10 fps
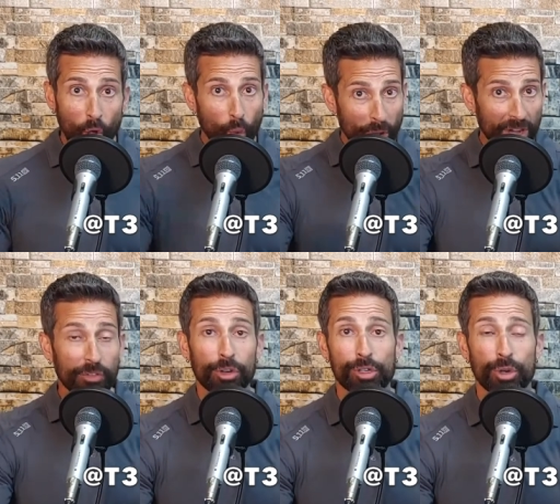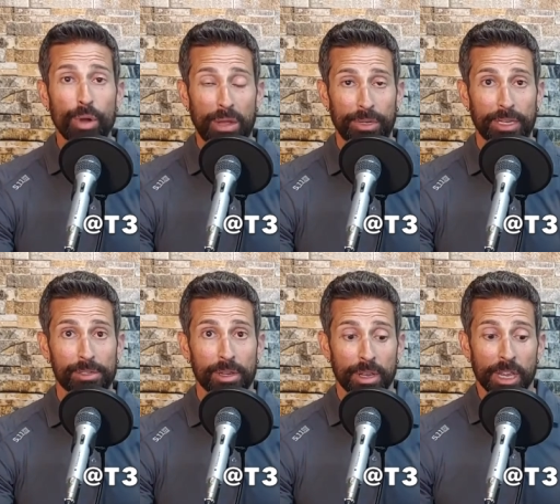aware of your
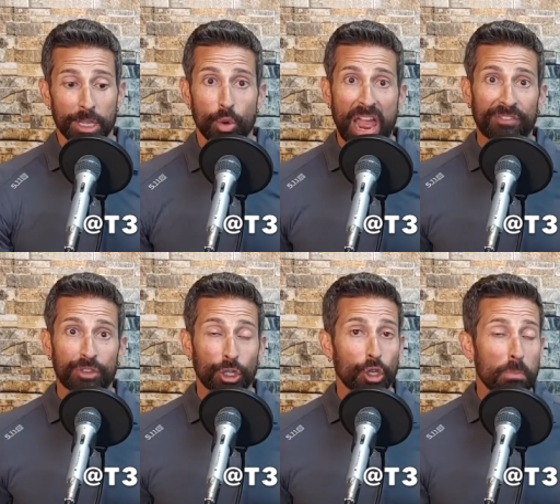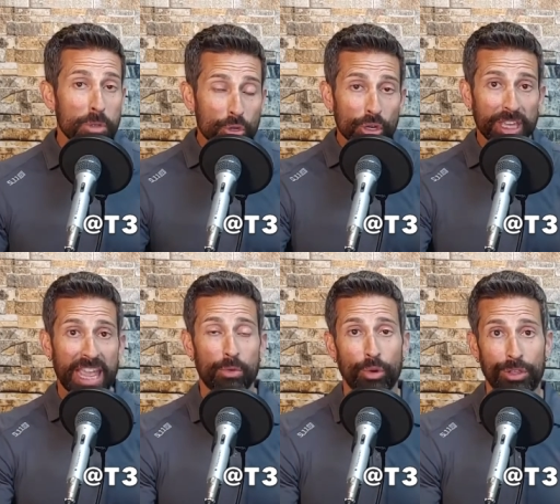surroundings. You have to
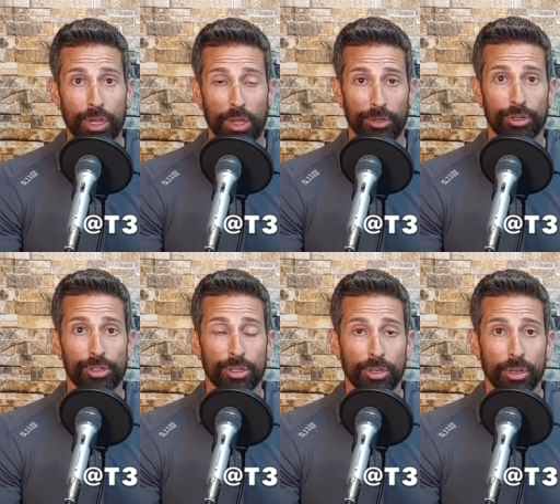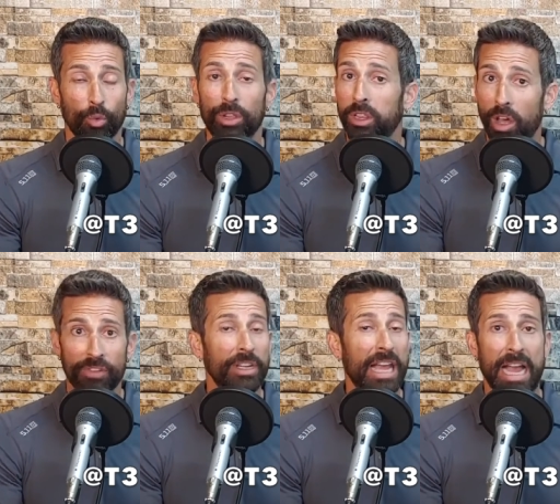communicate with others with
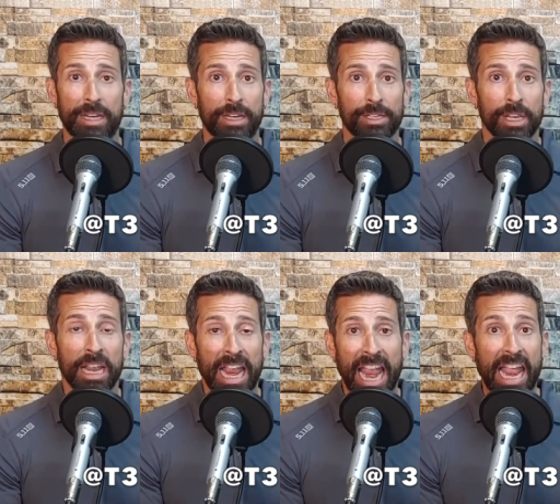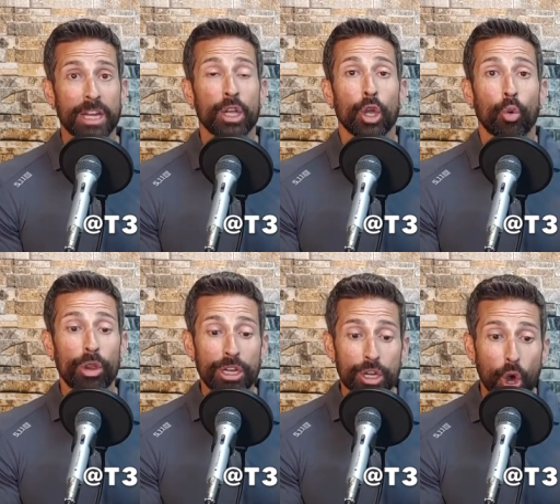love and kindness. And
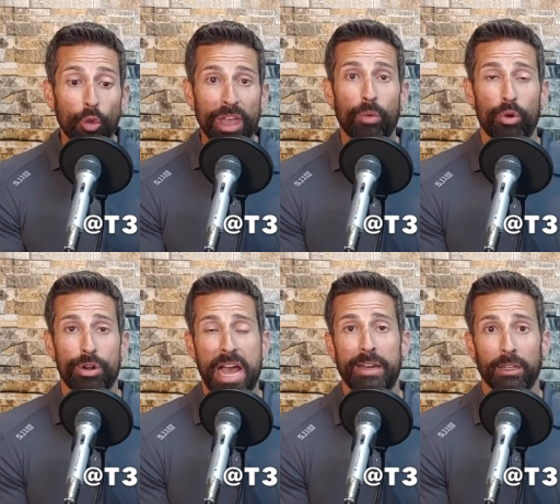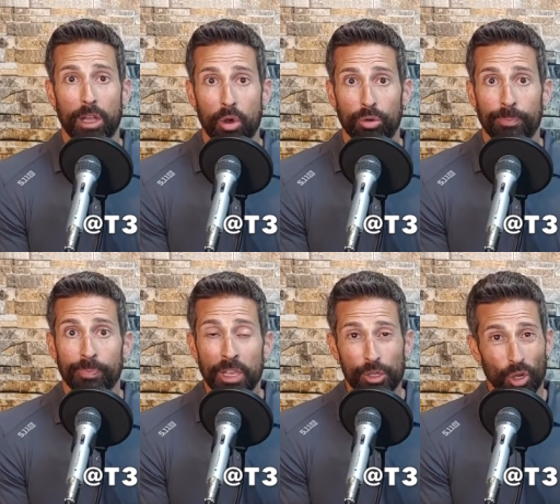we know that we're not alone.
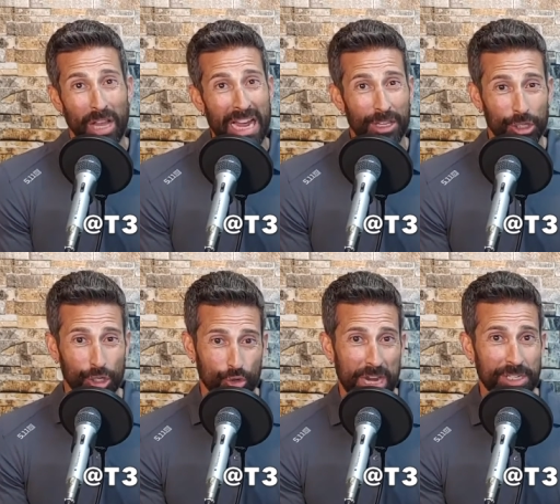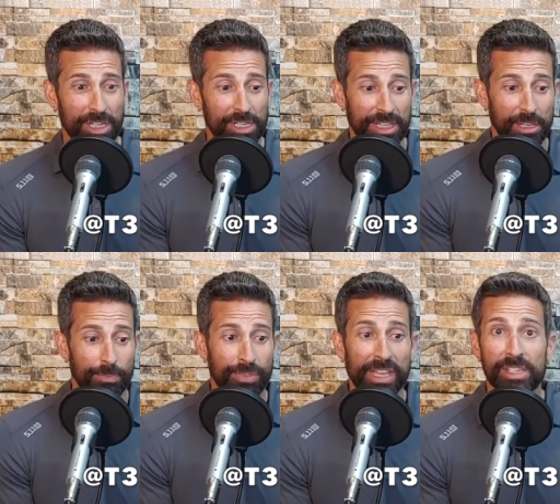So a lot of the stresses and
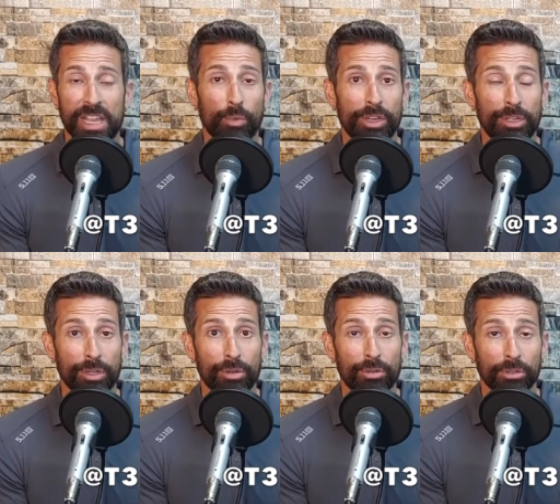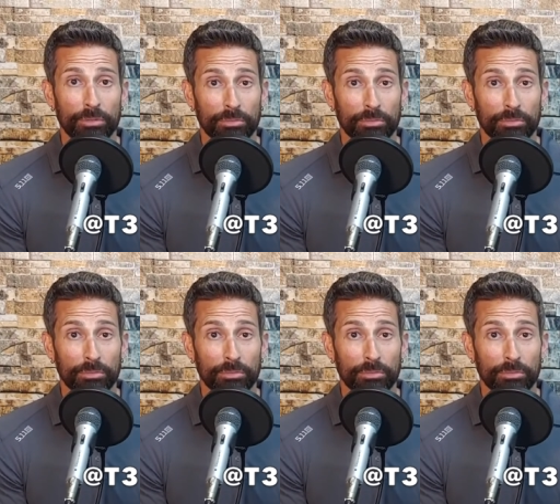the things that we do